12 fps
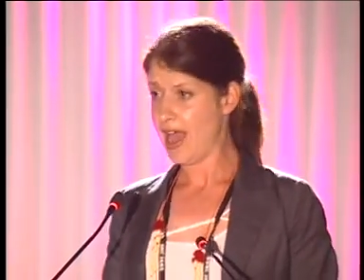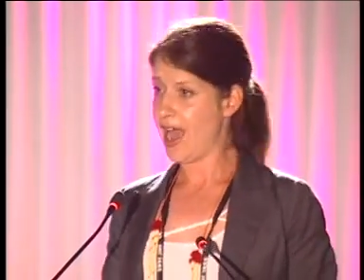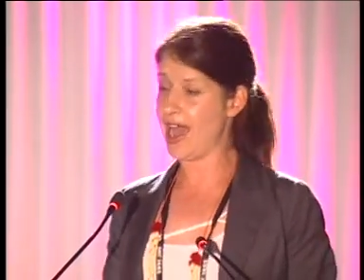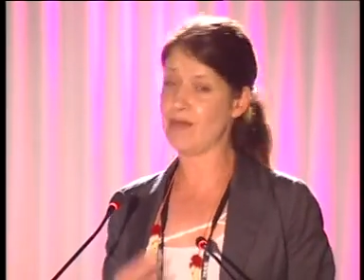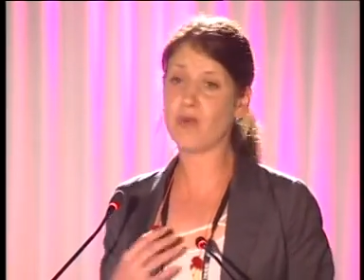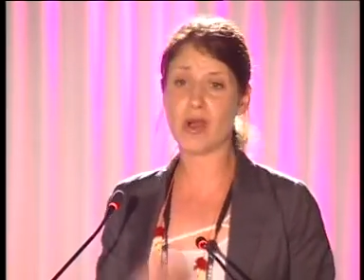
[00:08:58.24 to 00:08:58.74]

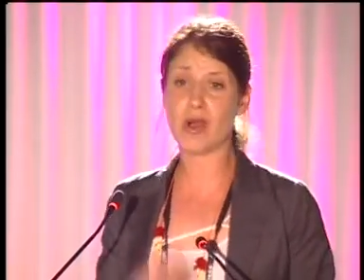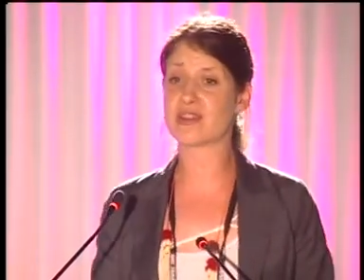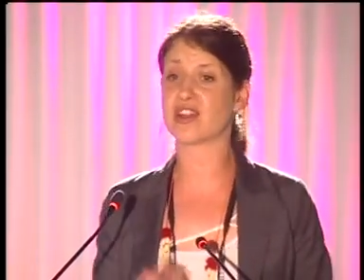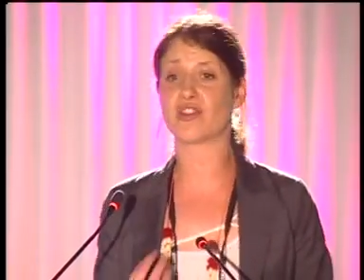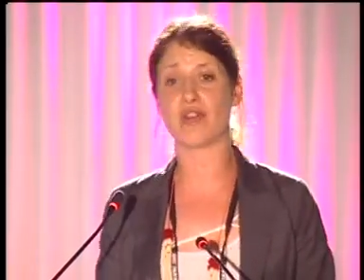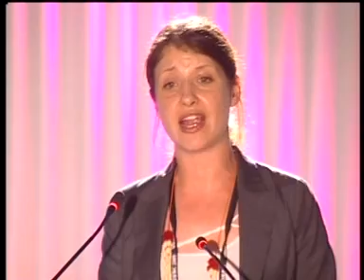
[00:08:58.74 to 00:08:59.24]
And what was
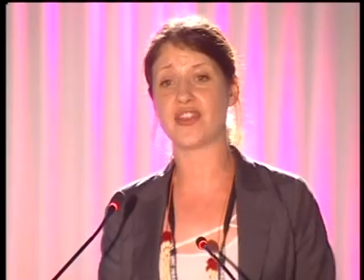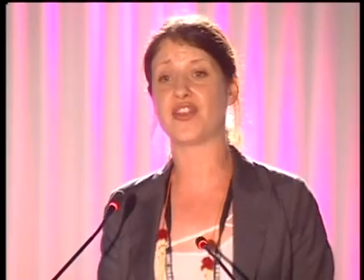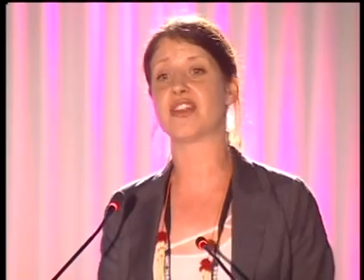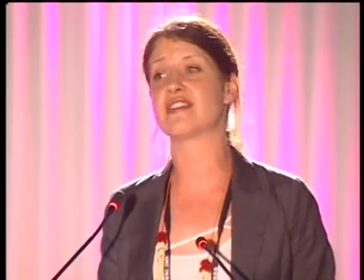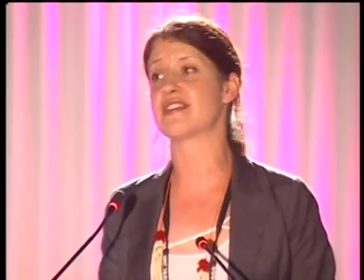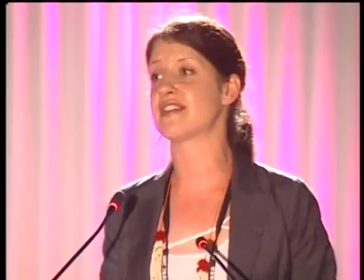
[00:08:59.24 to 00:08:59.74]
a great
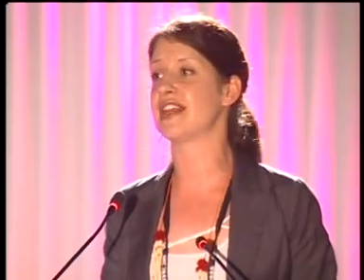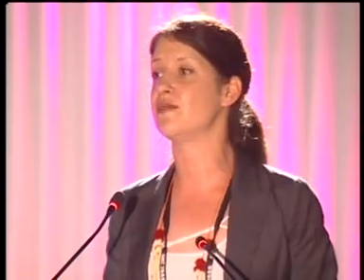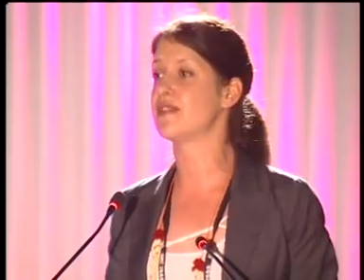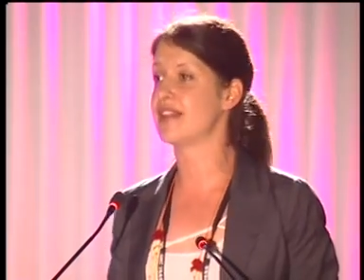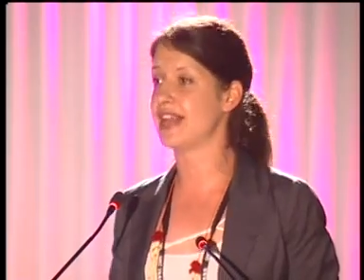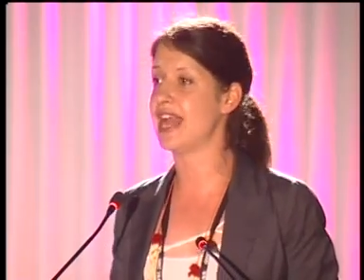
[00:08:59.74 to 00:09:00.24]
thing to see
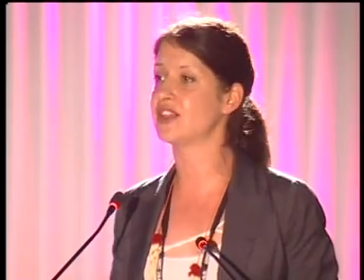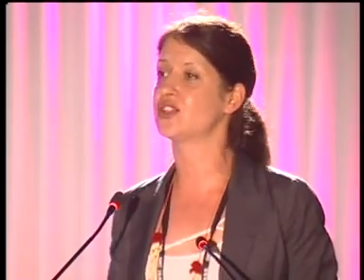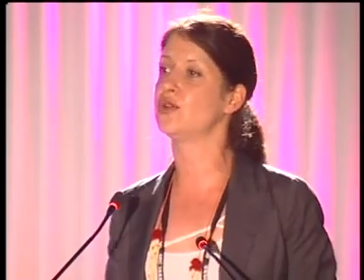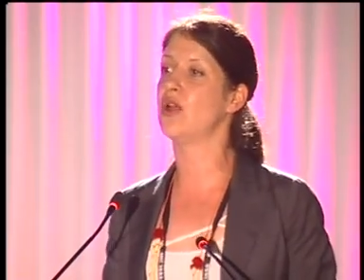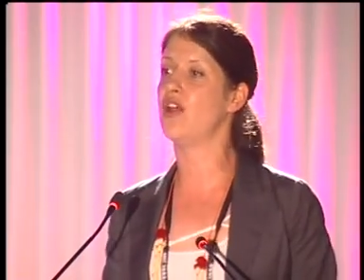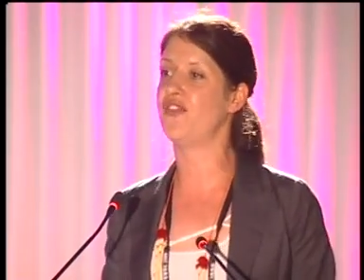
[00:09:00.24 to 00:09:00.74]
was the
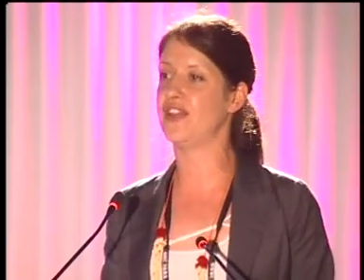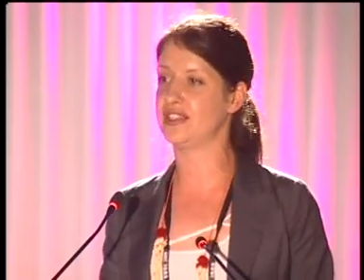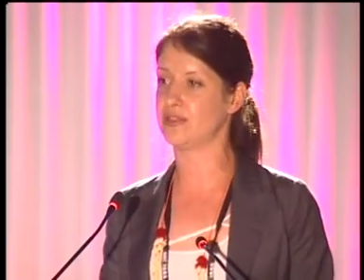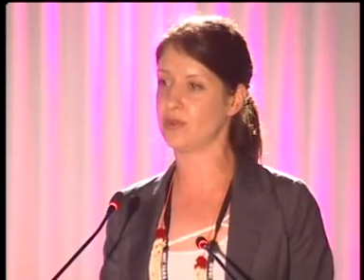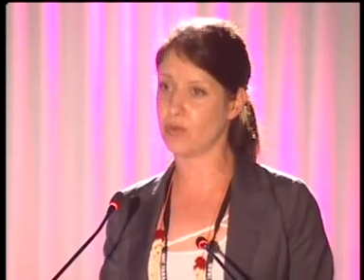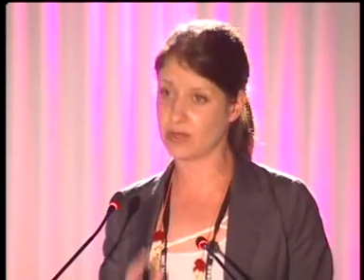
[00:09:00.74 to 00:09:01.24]
actual
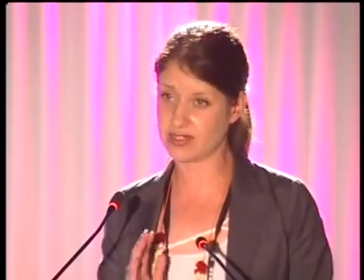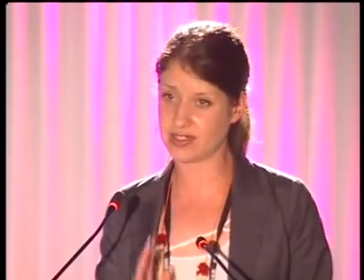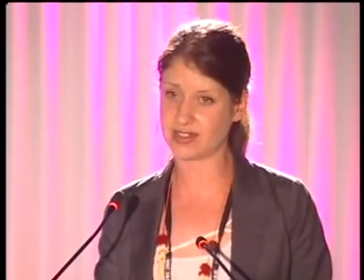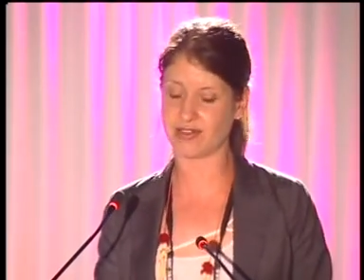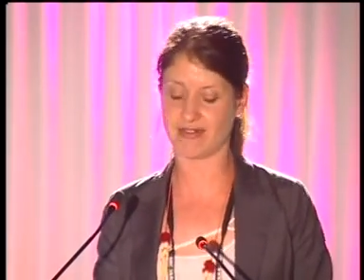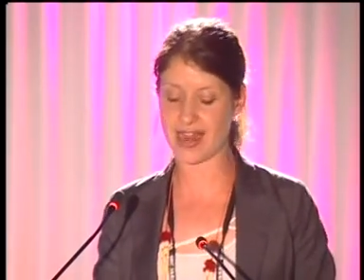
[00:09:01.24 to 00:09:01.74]
office was a
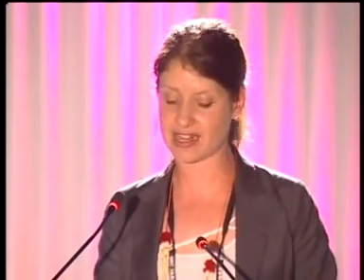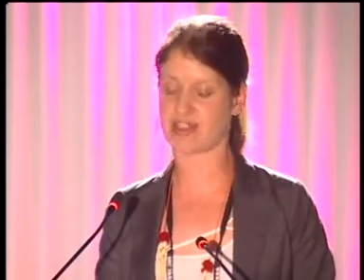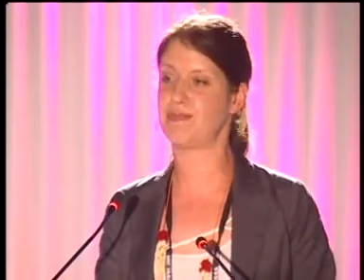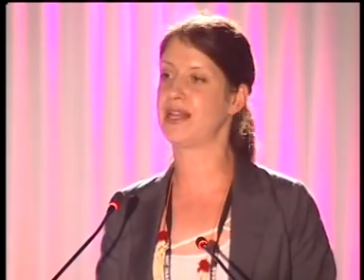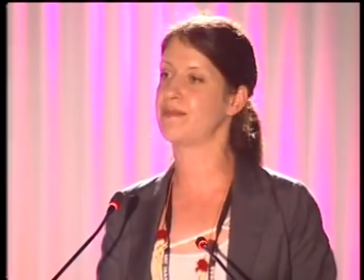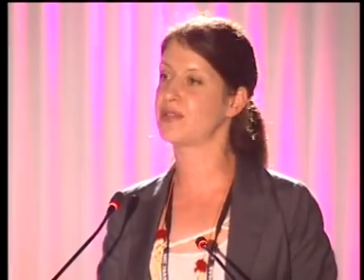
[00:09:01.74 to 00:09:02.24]
direct
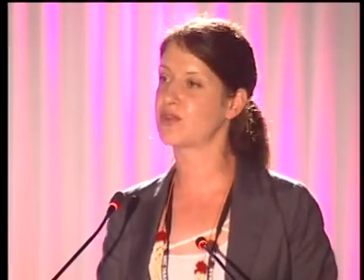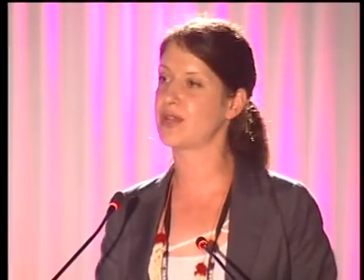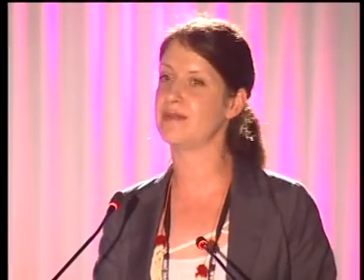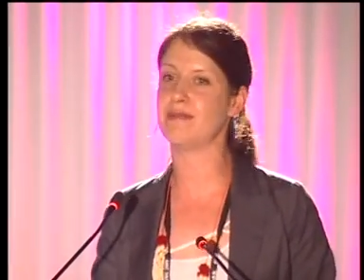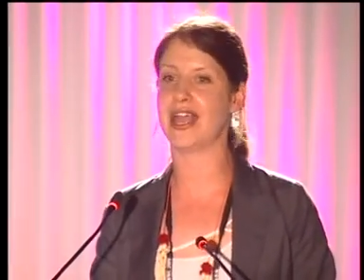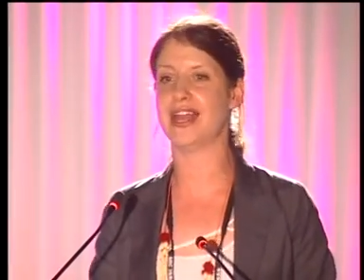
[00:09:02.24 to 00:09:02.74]
split
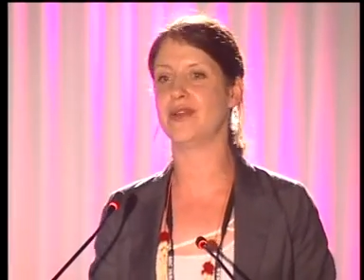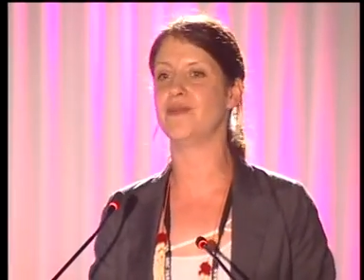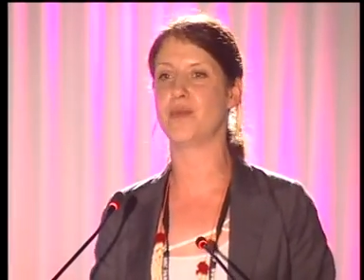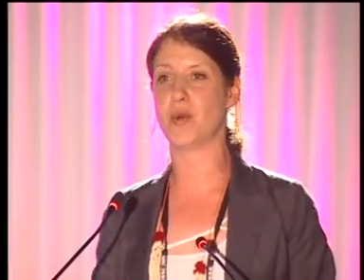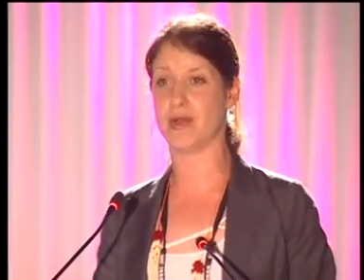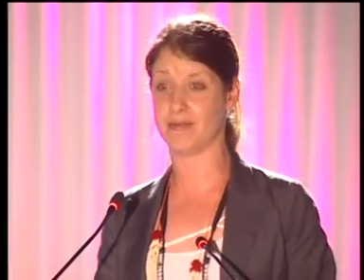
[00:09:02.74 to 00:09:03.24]
between male
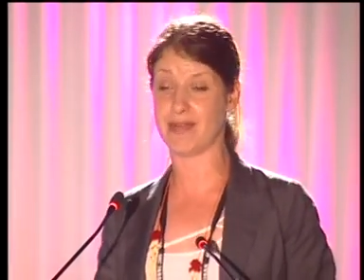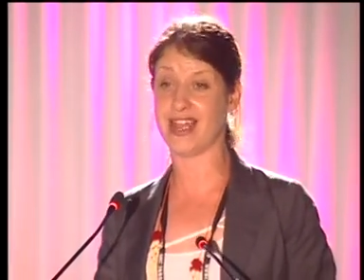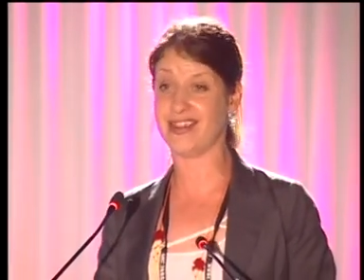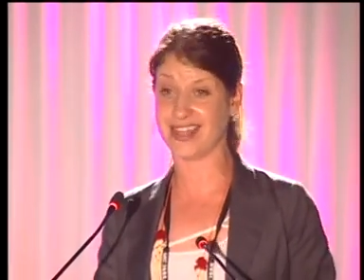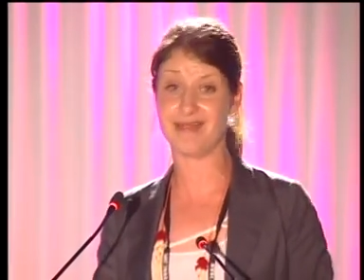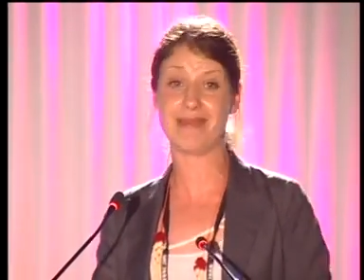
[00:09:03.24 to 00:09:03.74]

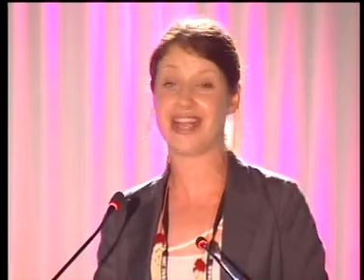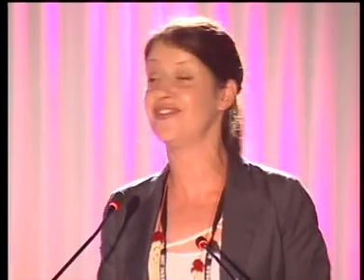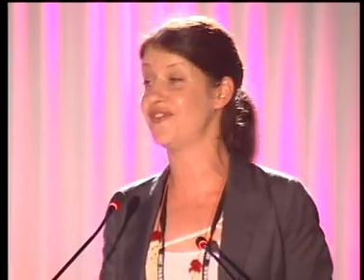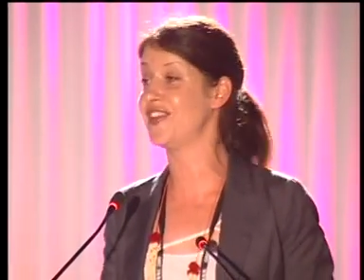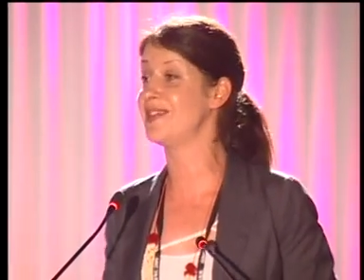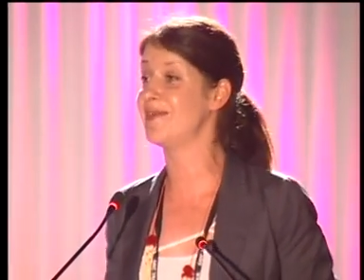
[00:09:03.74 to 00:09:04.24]
and
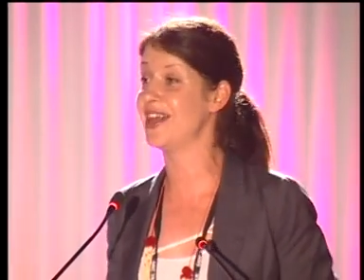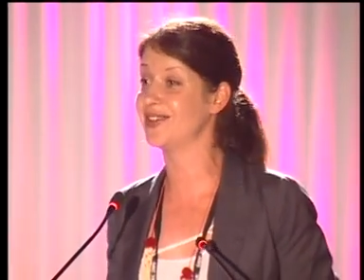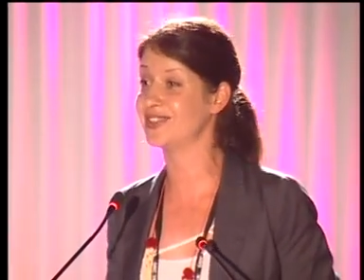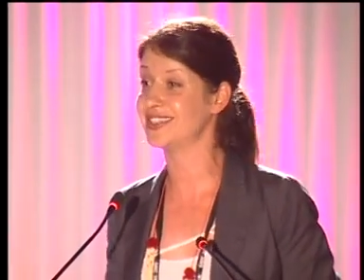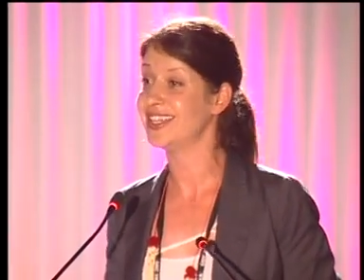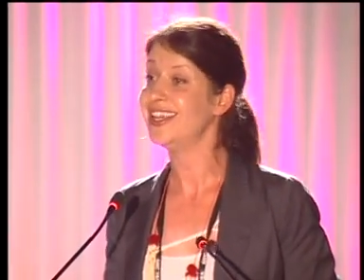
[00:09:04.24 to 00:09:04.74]
females.